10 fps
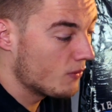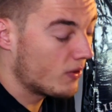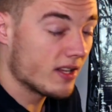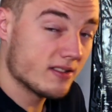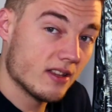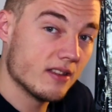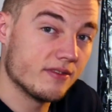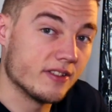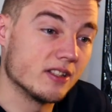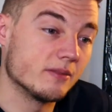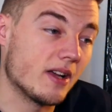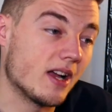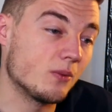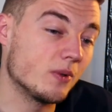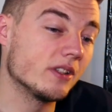when I send the film,
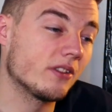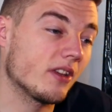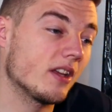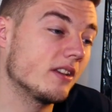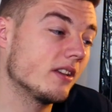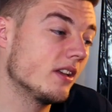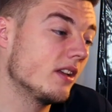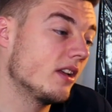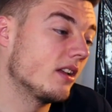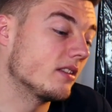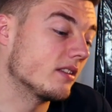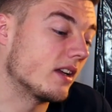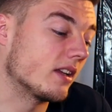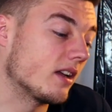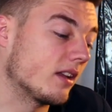I will say,
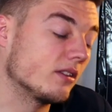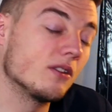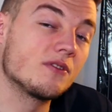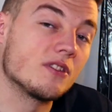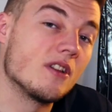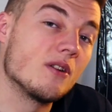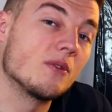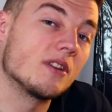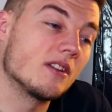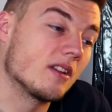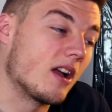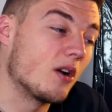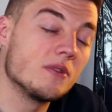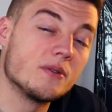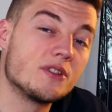like, I'd love to know I
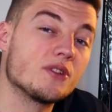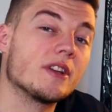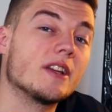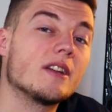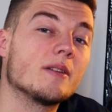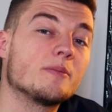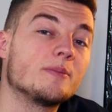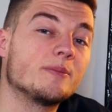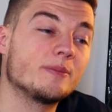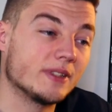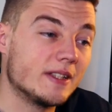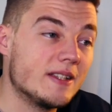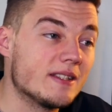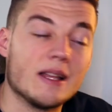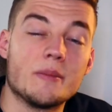hope you enjoy it.
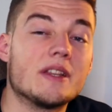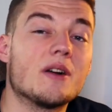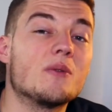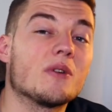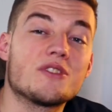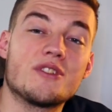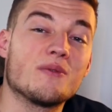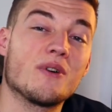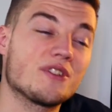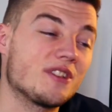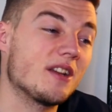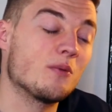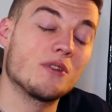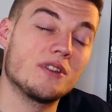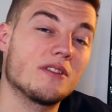Please let me know once you've watched it
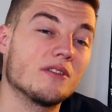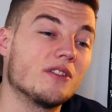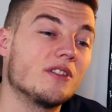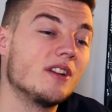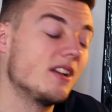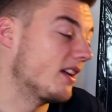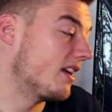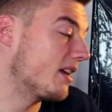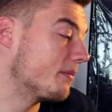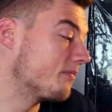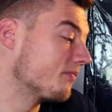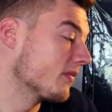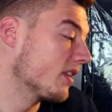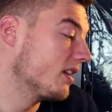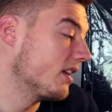what you thought,
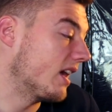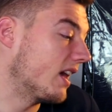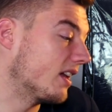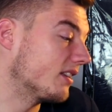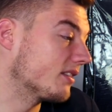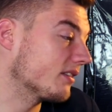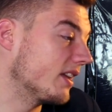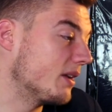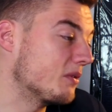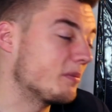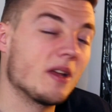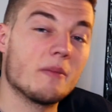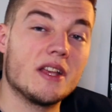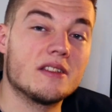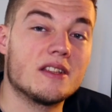and it would be
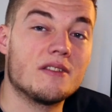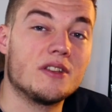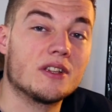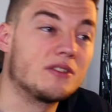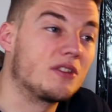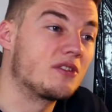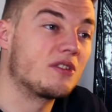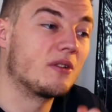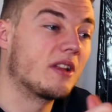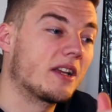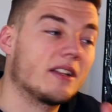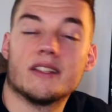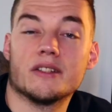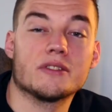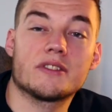amazing if you could just do like a
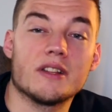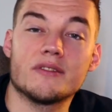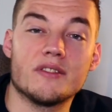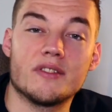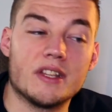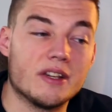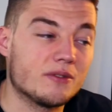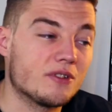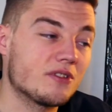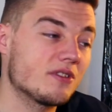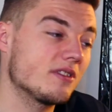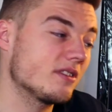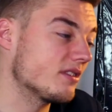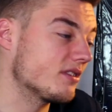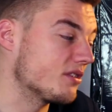little selfie video just
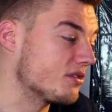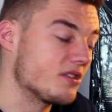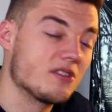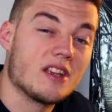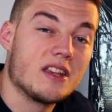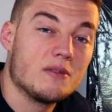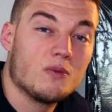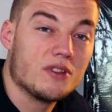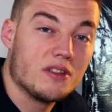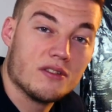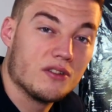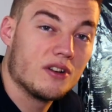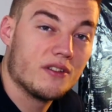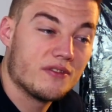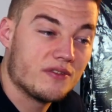to say what you
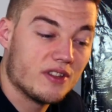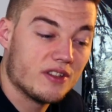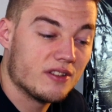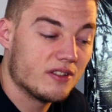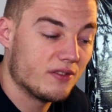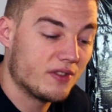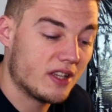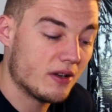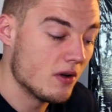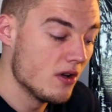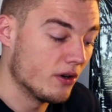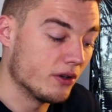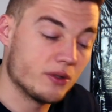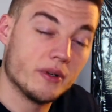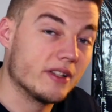thought of the video,
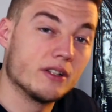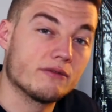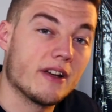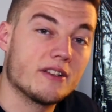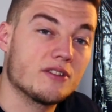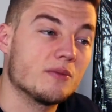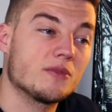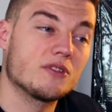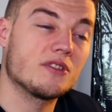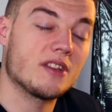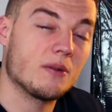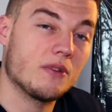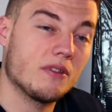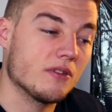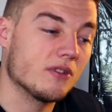or do a little write-up just to say what
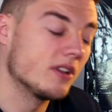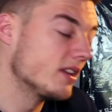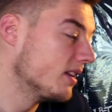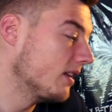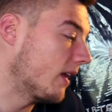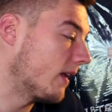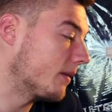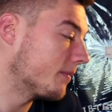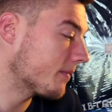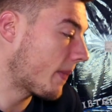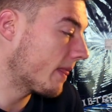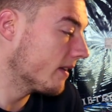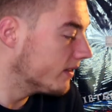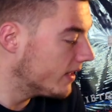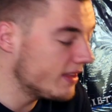you thought,
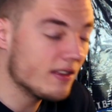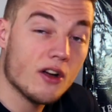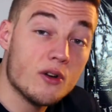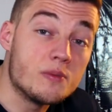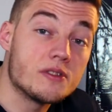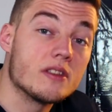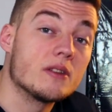in the hopes that